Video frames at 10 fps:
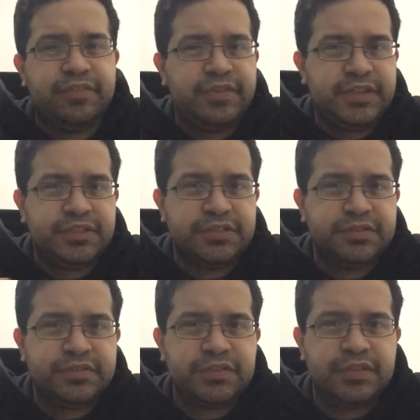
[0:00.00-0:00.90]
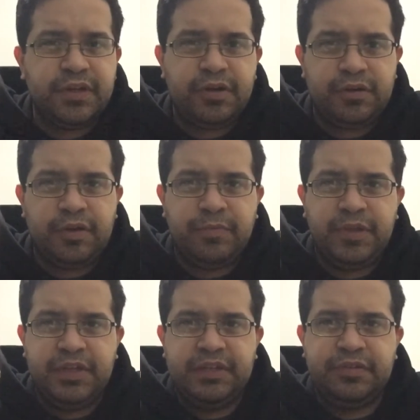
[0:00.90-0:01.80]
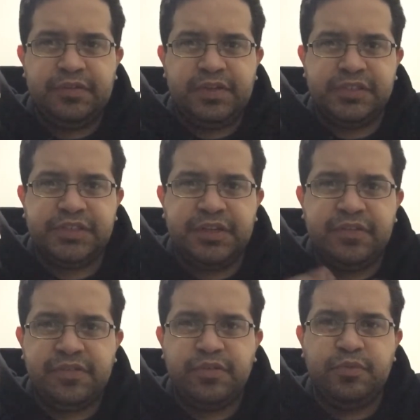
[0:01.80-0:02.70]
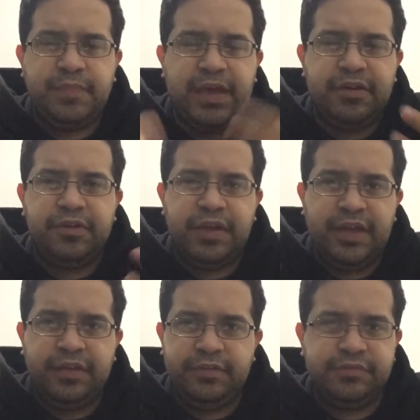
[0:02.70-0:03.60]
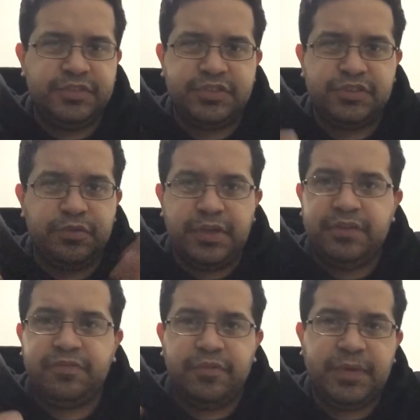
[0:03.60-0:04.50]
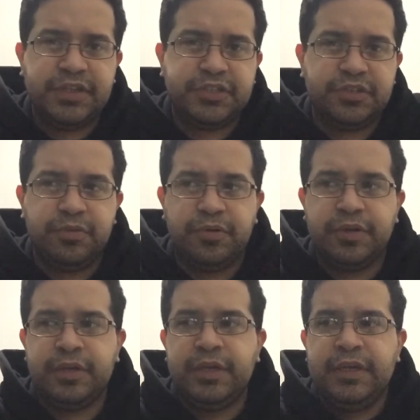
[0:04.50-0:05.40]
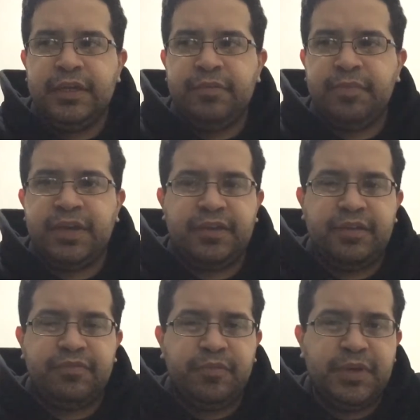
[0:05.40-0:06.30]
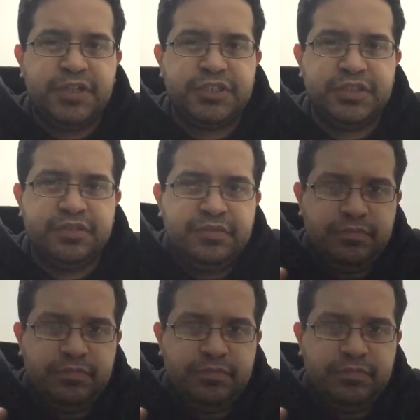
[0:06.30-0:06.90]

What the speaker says: of features, their ability to essentially consume matter and destroy information, or make information